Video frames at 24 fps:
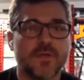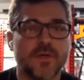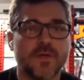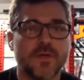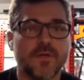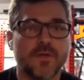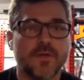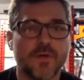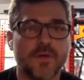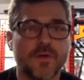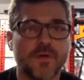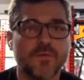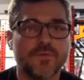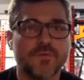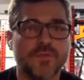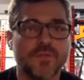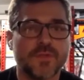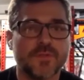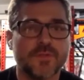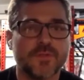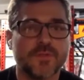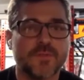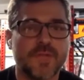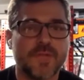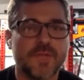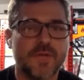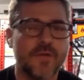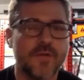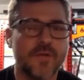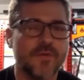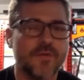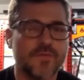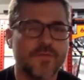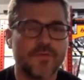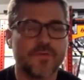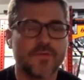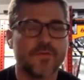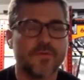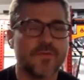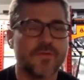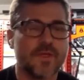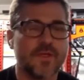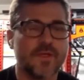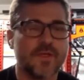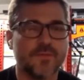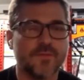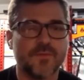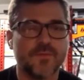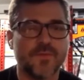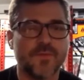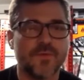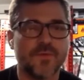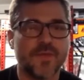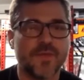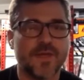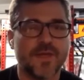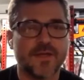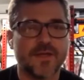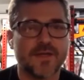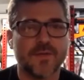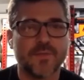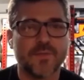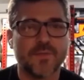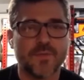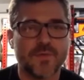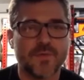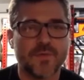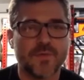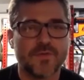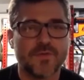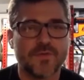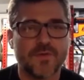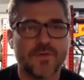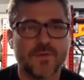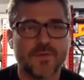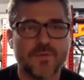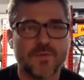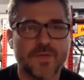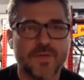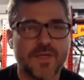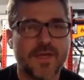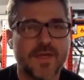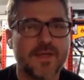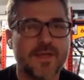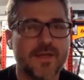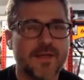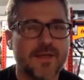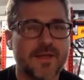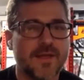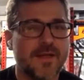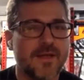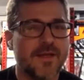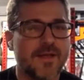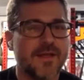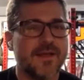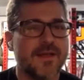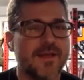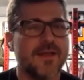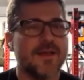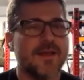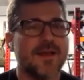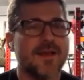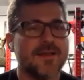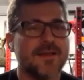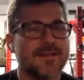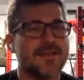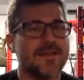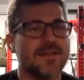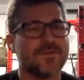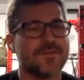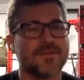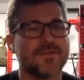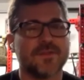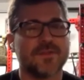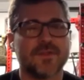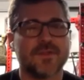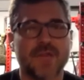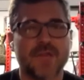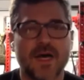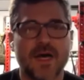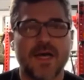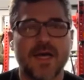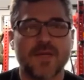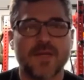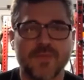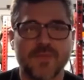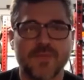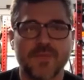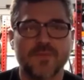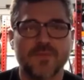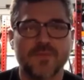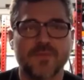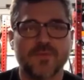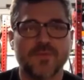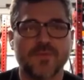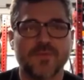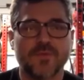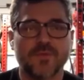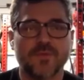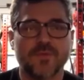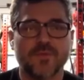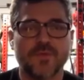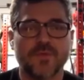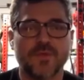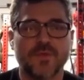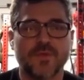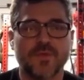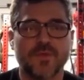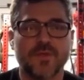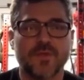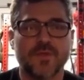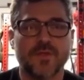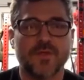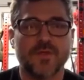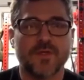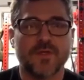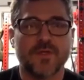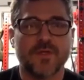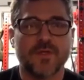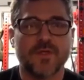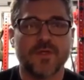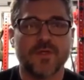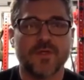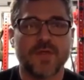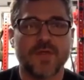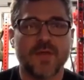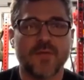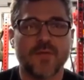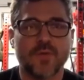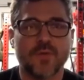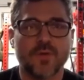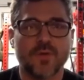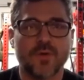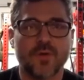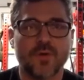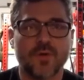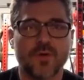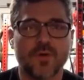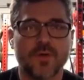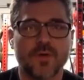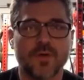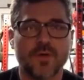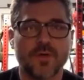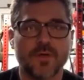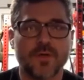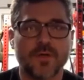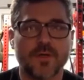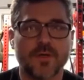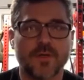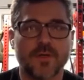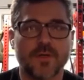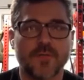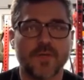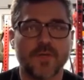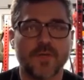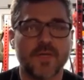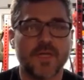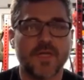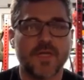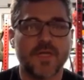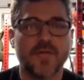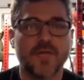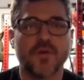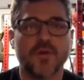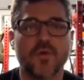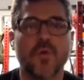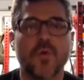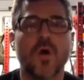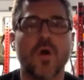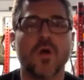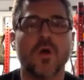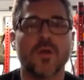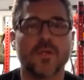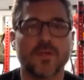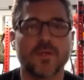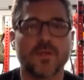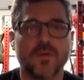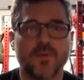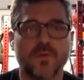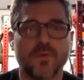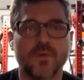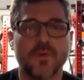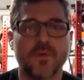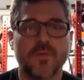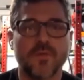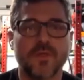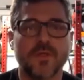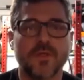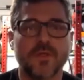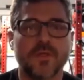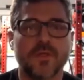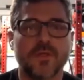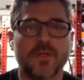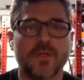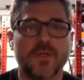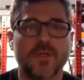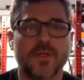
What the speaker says: on their home gym. And I know the survey didn't pull that a couple of weeks ago, but I think there's a lot of people putting a lot more money into quality equipment